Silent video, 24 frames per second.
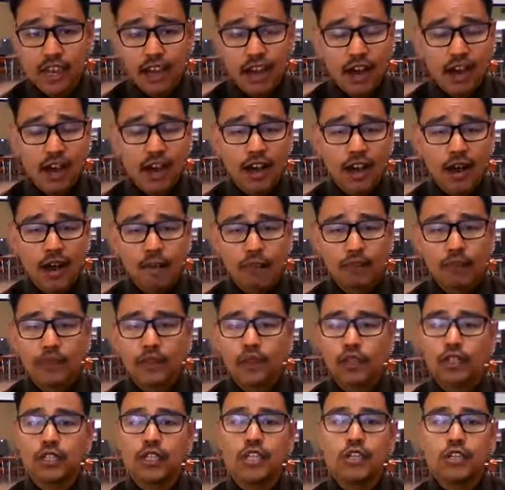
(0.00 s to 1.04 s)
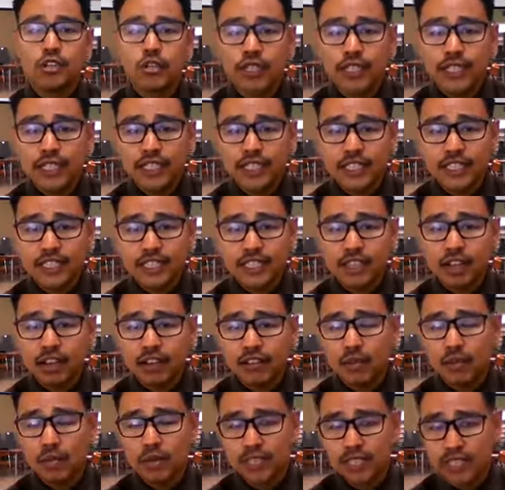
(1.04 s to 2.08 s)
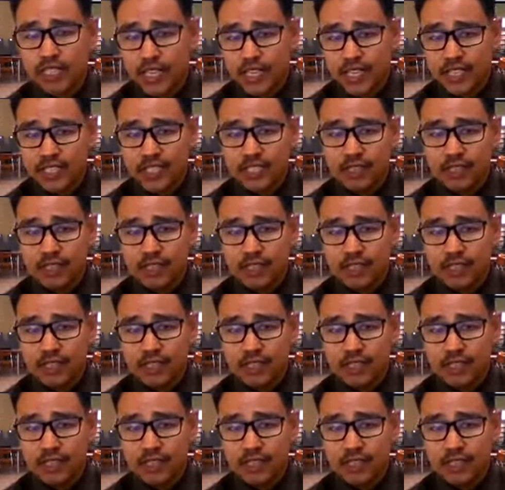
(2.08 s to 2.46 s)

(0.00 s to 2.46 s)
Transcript: 30 units is 100%.